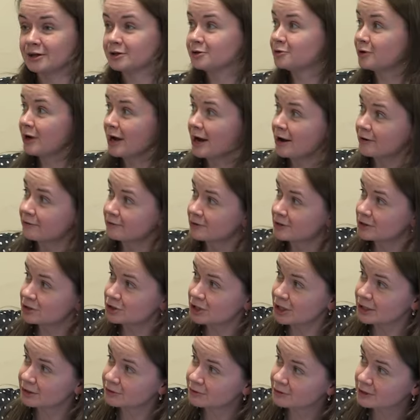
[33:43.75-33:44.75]
you have the
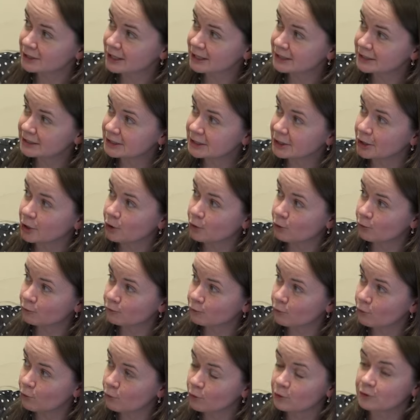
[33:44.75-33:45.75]
general idea
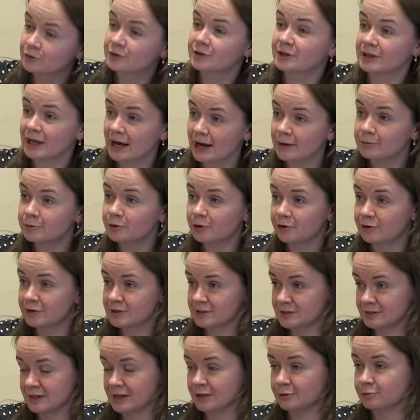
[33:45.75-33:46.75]
of all the
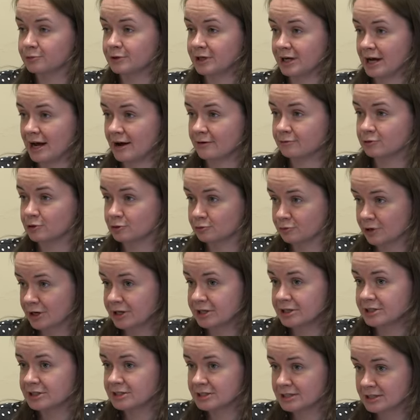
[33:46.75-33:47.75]
libraries that we have
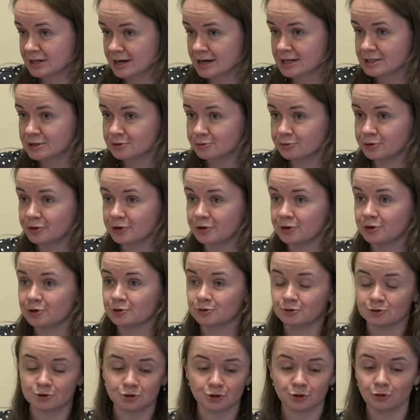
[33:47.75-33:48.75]
already discussed with
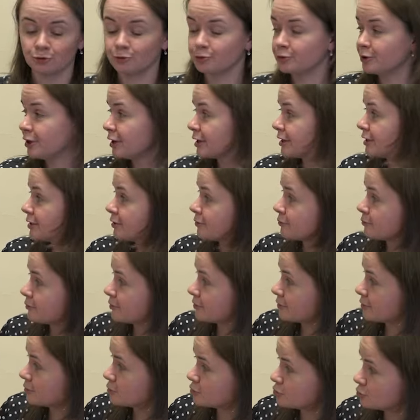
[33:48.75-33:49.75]
you. So working with the